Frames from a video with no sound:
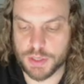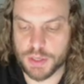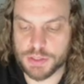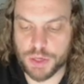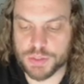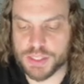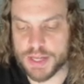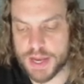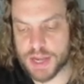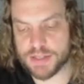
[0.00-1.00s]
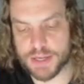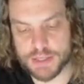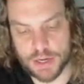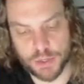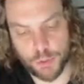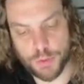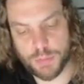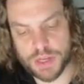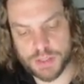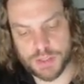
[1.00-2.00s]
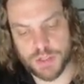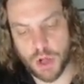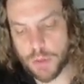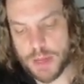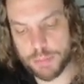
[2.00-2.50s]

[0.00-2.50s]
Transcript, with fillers: So today I sent out a group message to all my